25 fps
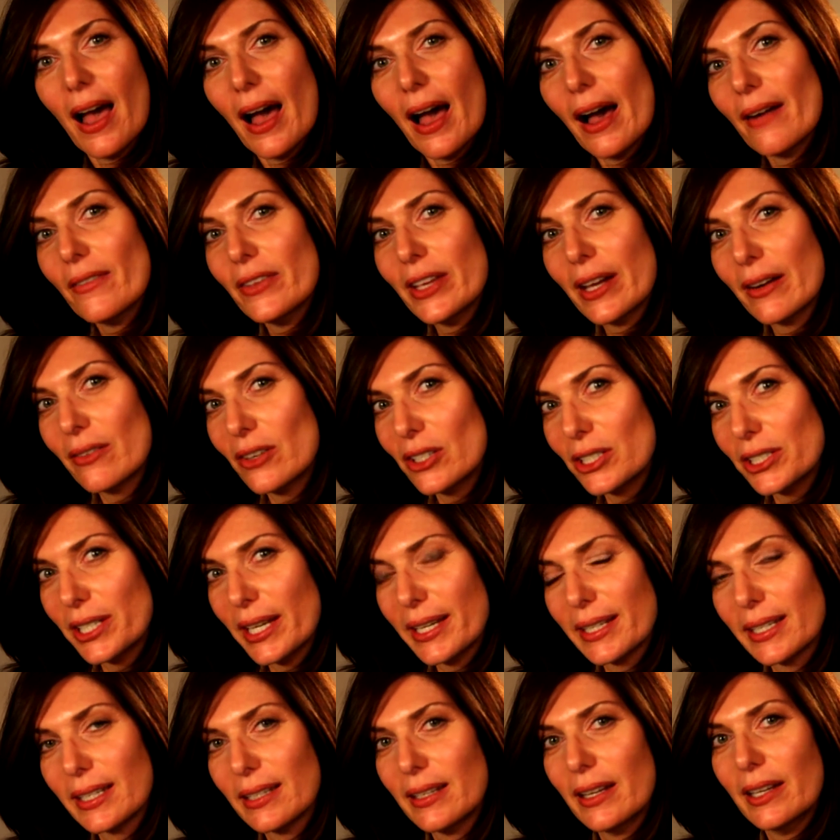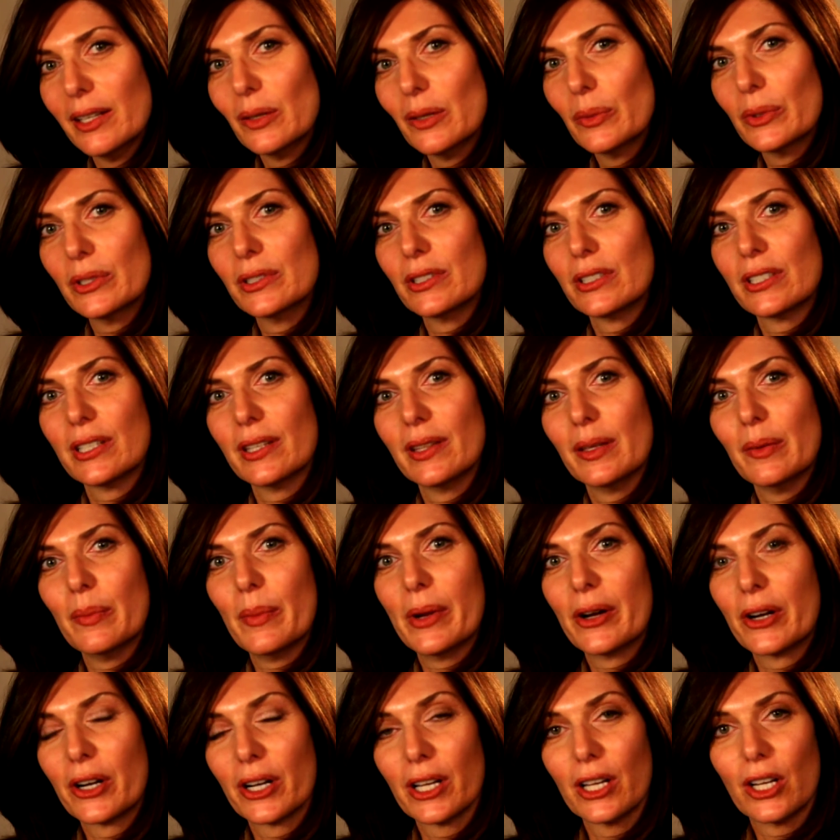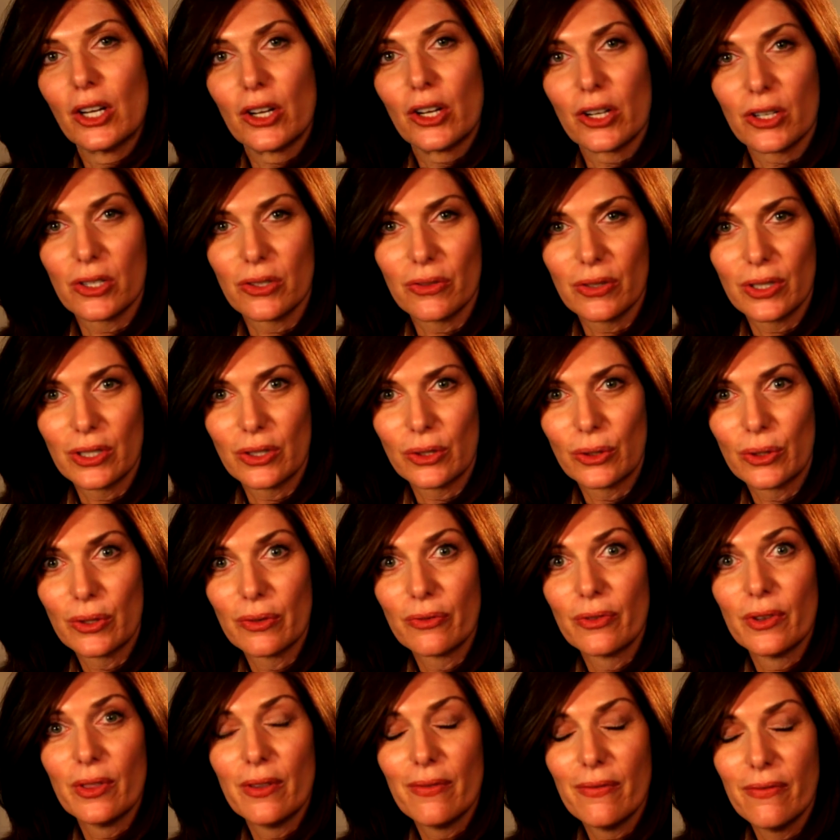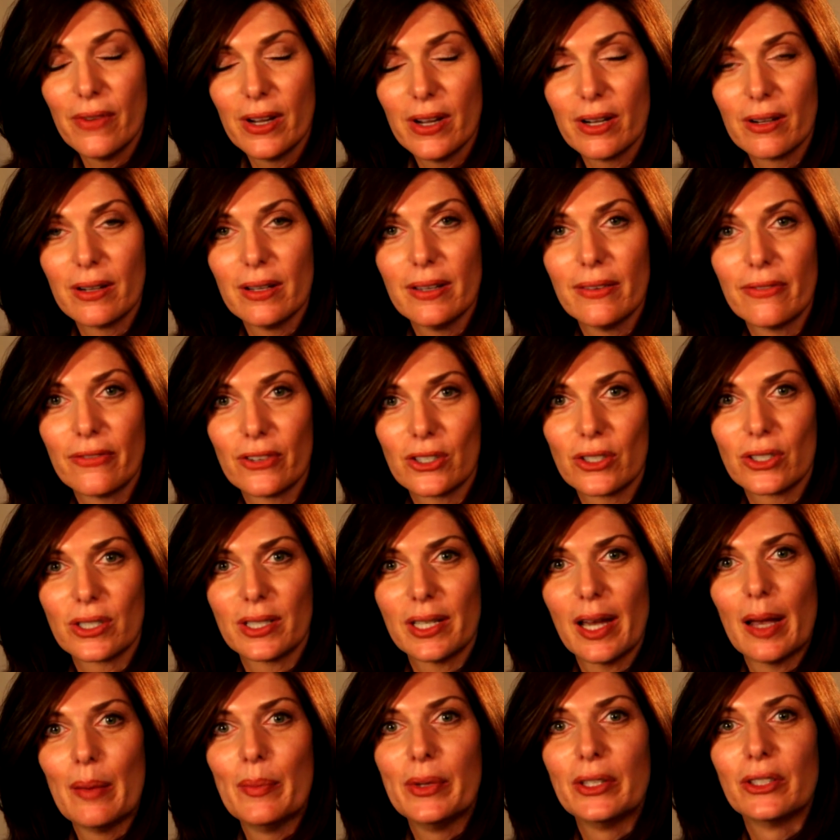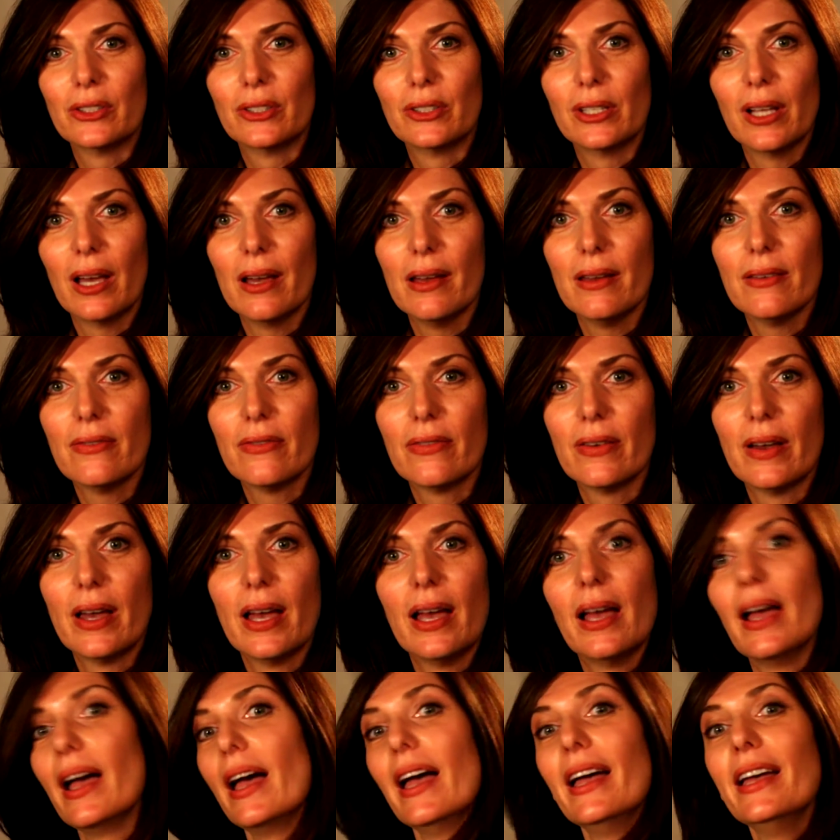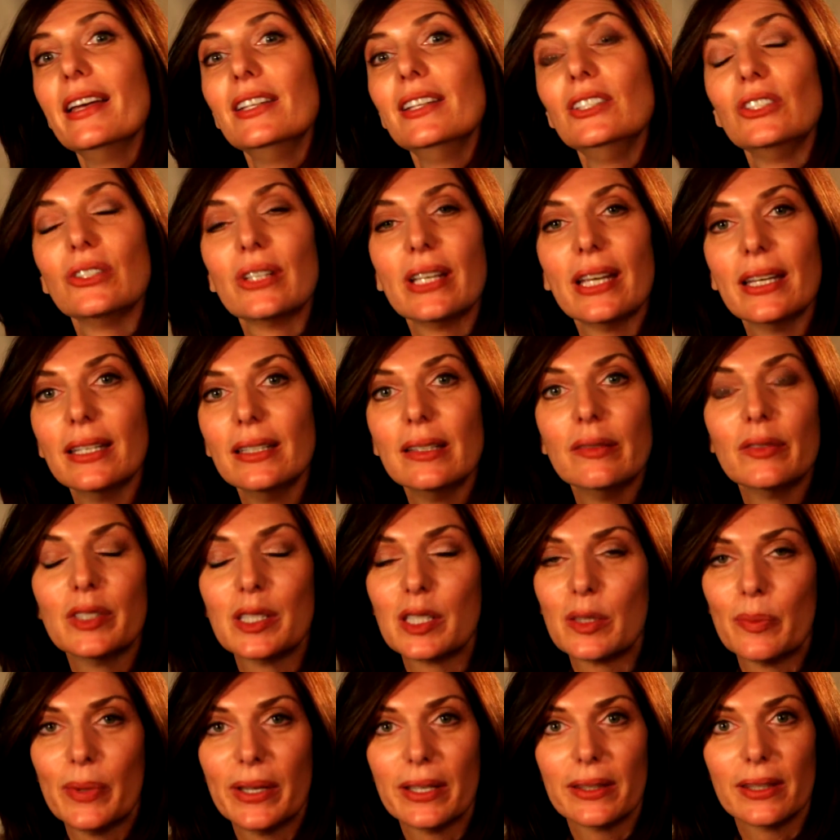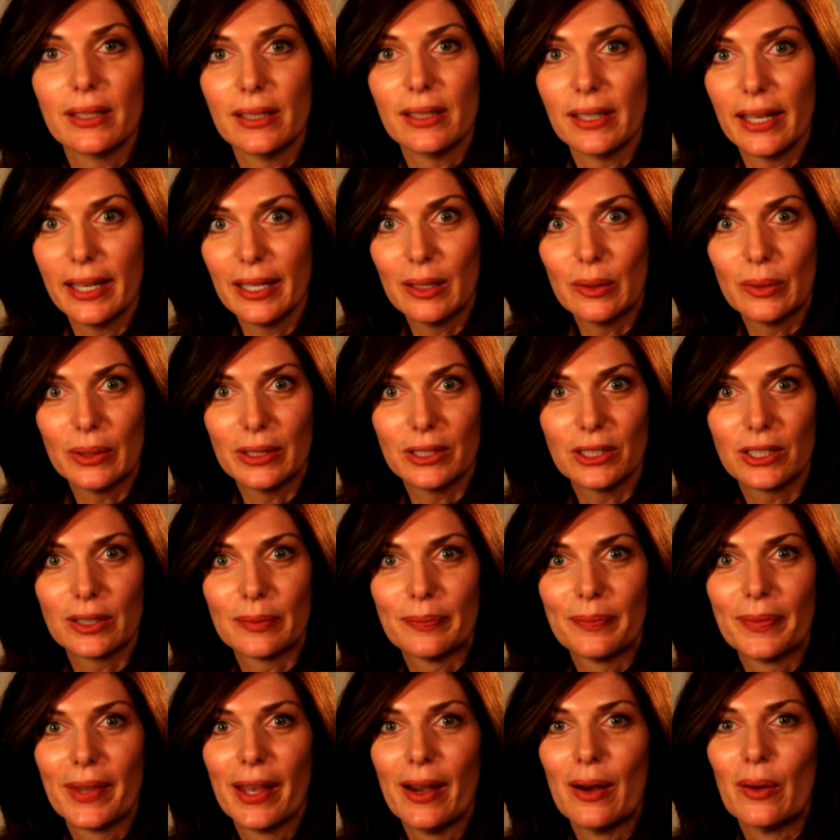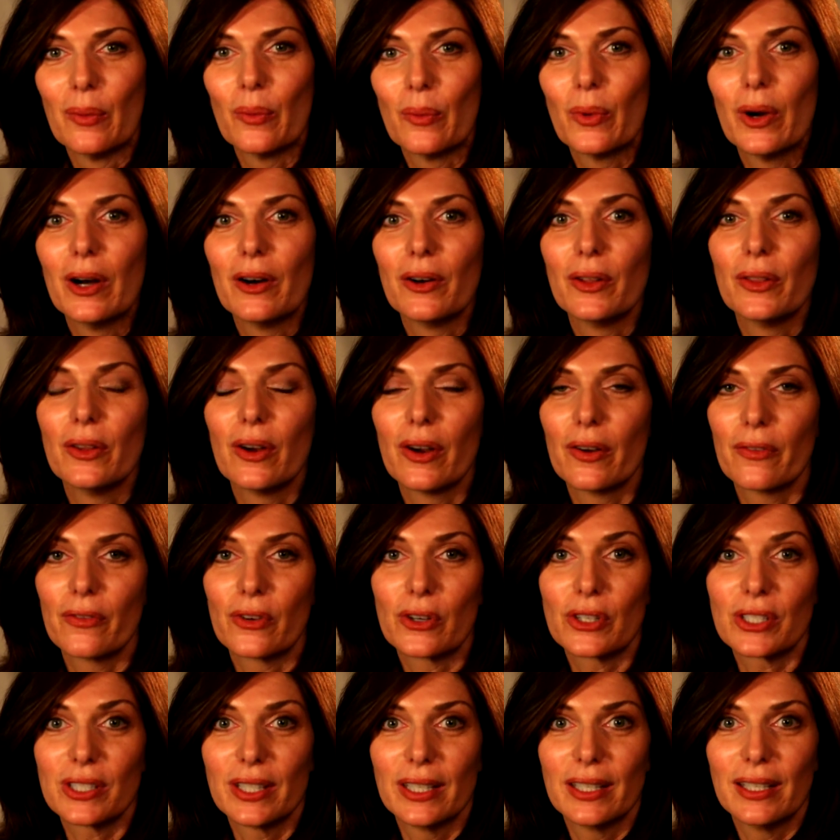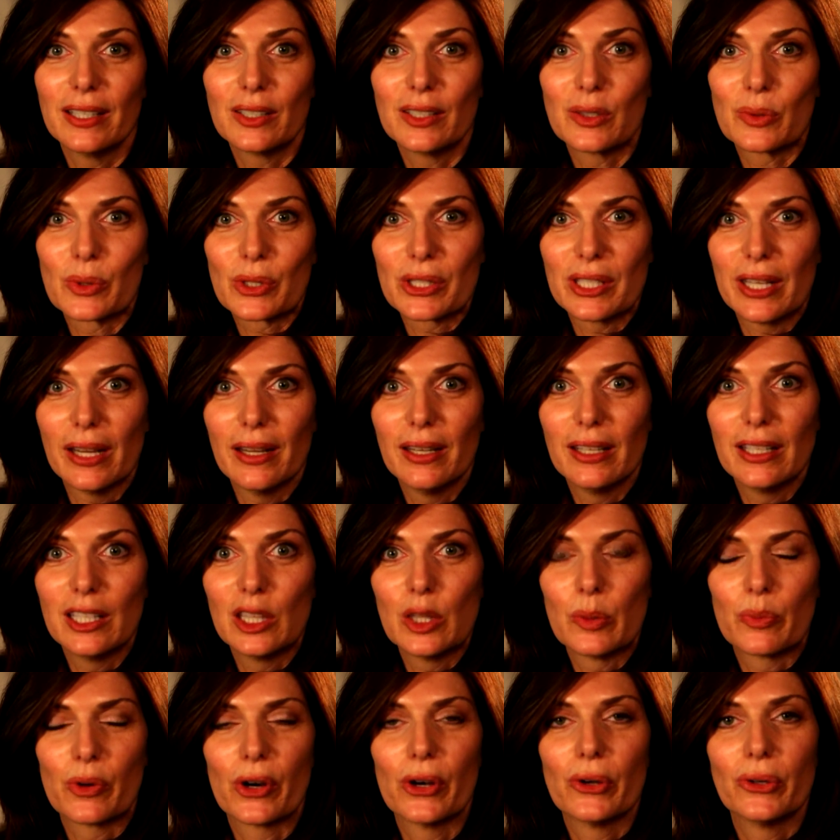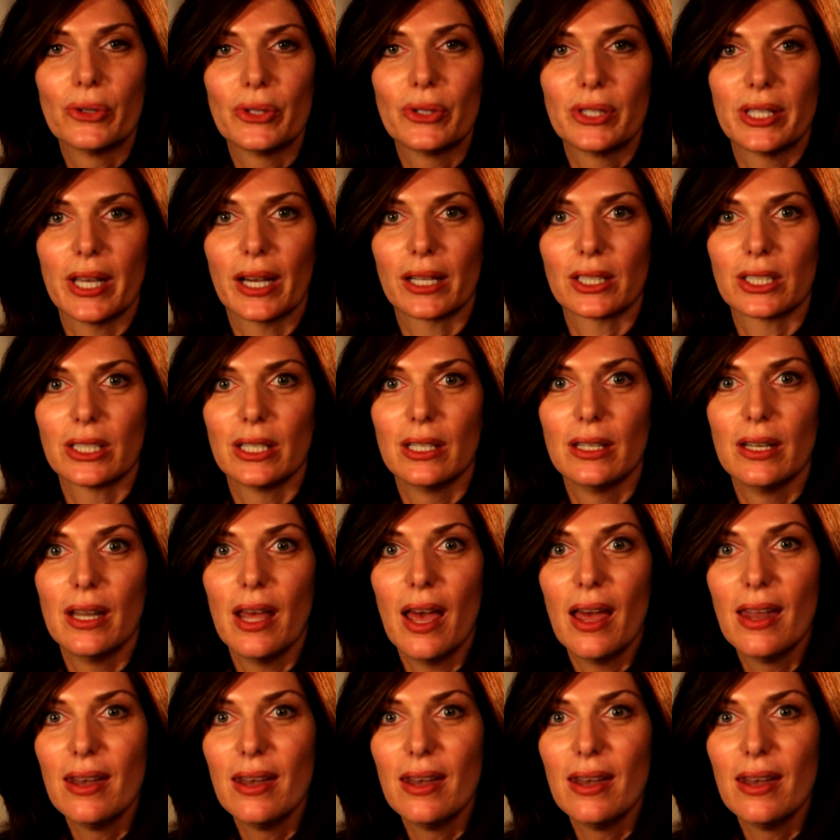Have you ever taken anyone to the American grocery store for the very first time in your life, and you can't even speak the language? Well, our first thing is we're standing in the produce section,